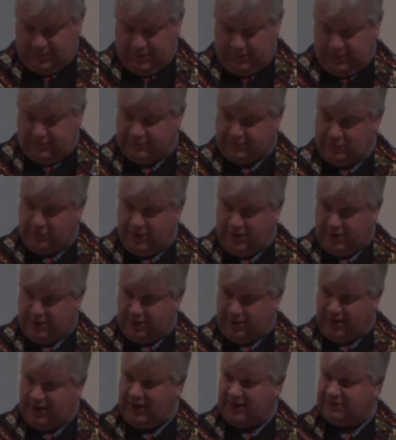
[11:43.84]
so he
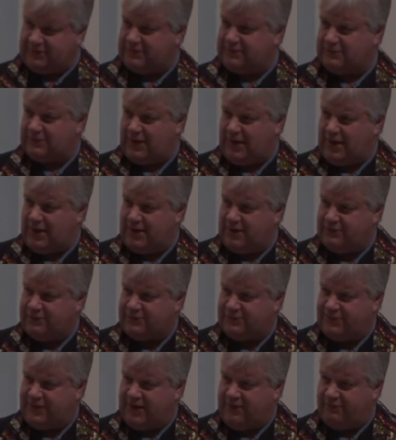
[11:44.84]
could eat at
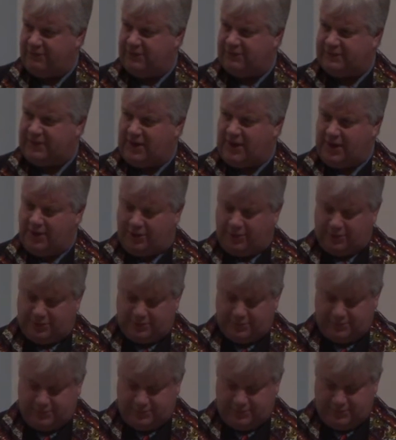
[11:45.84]
his favorite
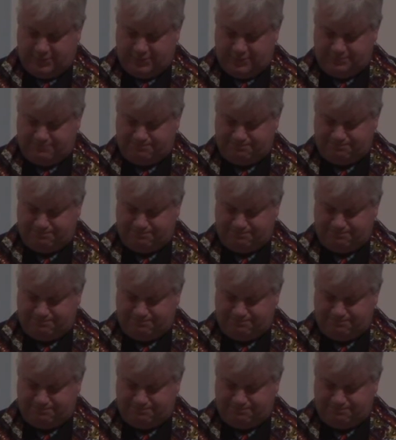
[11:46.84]
diner.